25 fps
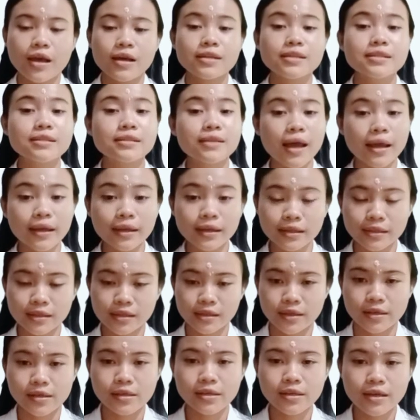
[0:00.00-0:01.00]

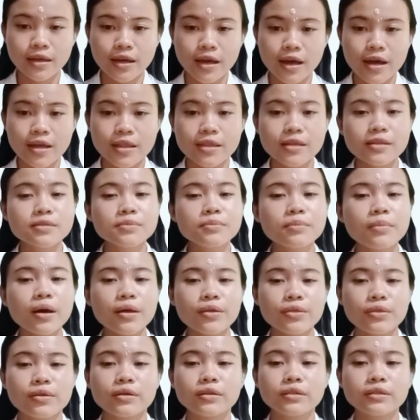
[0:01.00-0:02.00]
Secondly, this
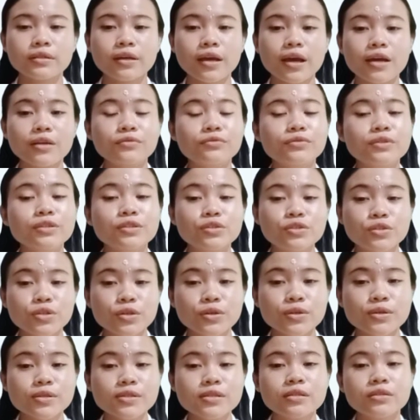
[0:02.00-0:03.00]
method can
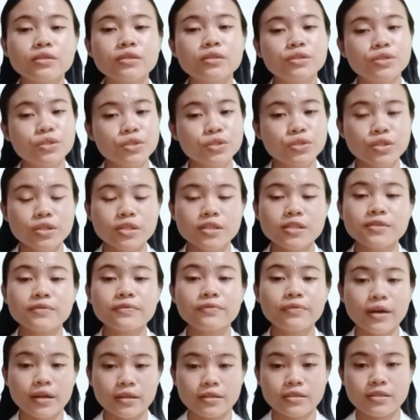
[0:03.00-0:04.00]
reduce the teacher's
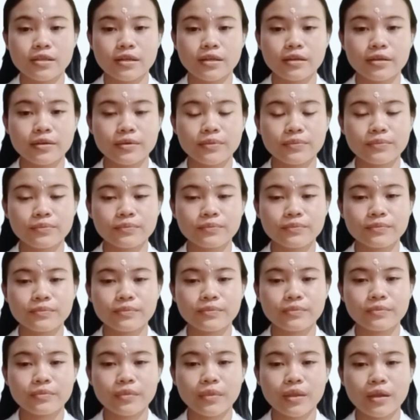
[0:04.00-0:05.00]
fatigue.
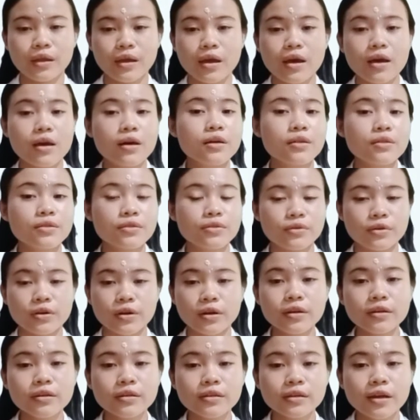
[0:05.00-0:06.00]

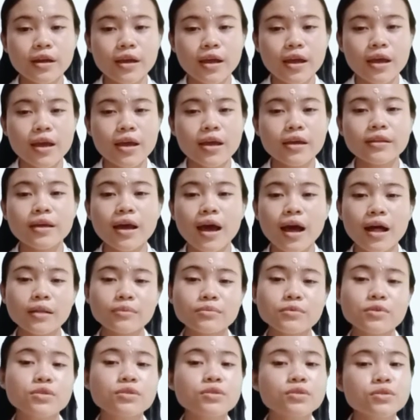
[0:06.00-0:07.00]
Third, it
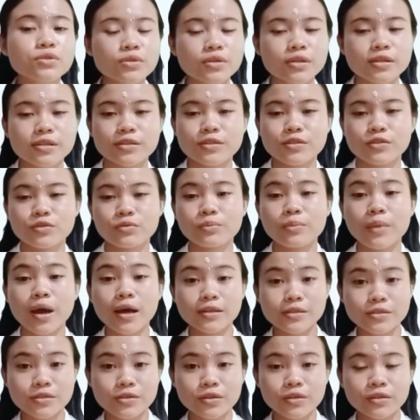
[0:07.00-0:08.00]
helps students to
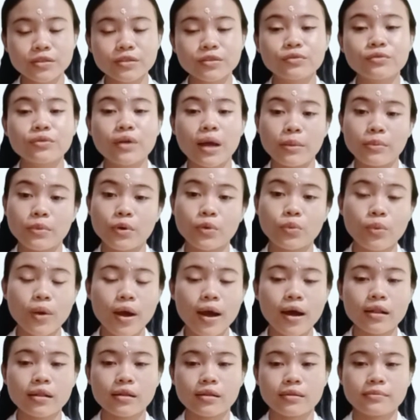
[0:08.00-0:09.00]
master the grammar
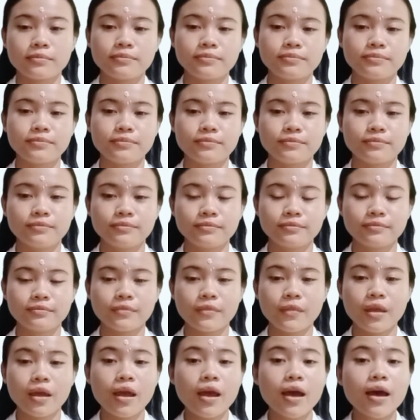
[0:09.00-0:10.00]
well.
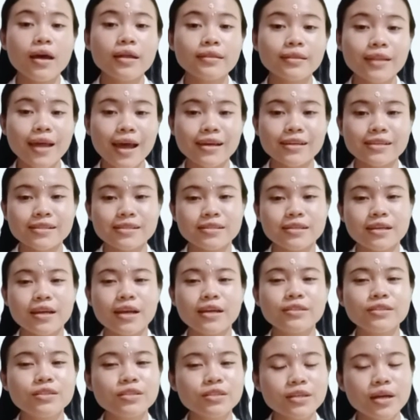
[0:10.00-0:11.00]
Next,
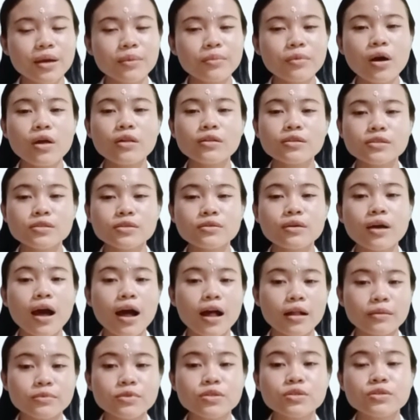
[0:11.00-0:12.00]
GTM also
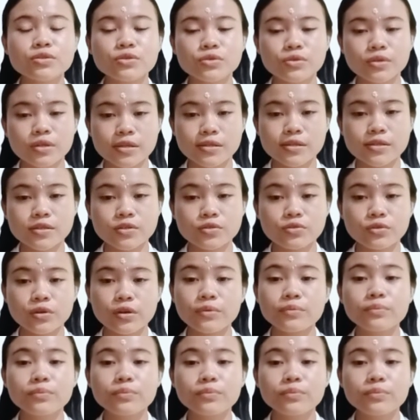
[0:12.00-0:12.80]
helps students to